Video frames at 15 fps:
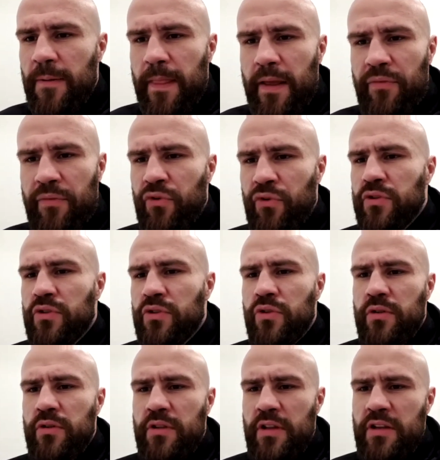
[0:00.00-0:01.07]
If you
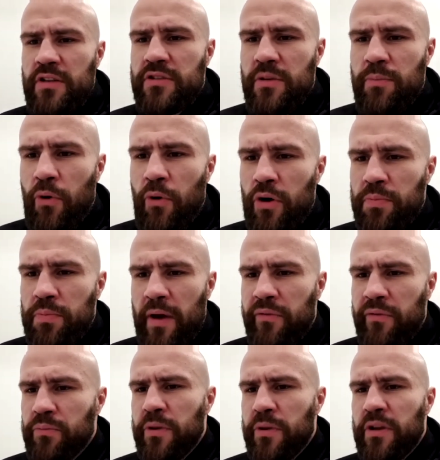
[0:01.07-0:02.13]
didn't support me, I
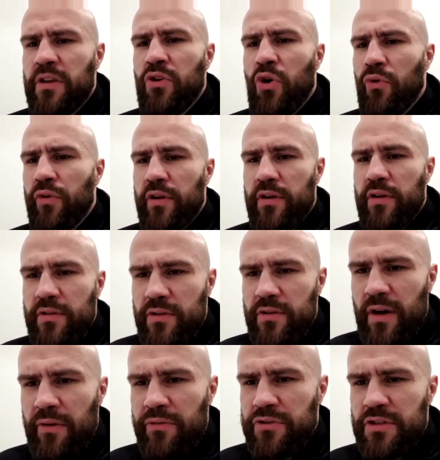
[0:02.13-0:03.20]
would be nowhere.
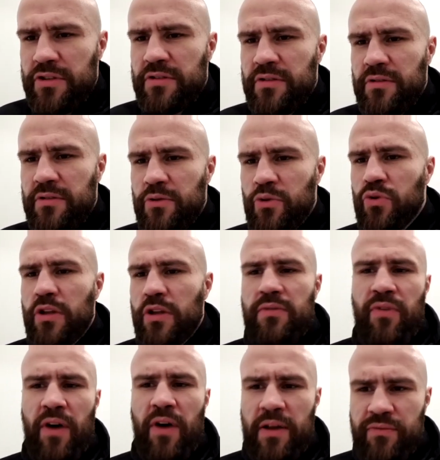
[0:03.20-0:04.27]
I would just do that
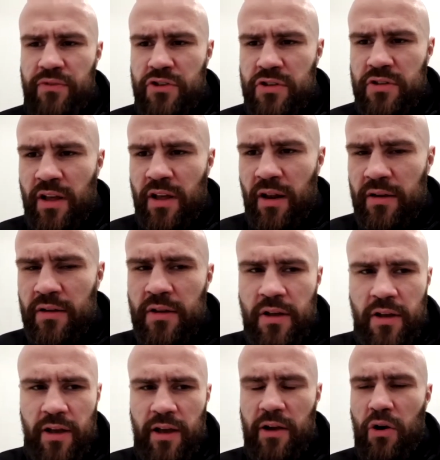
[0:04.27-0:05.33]
fight to Chandel
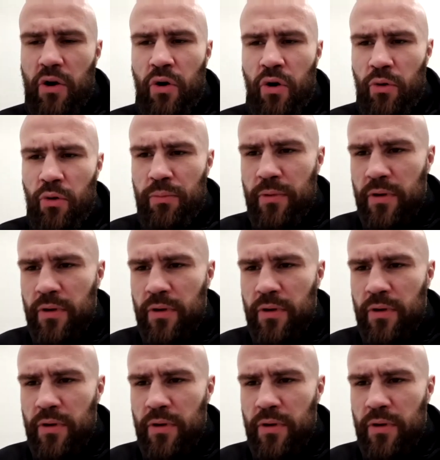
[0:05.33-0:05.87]
and go home.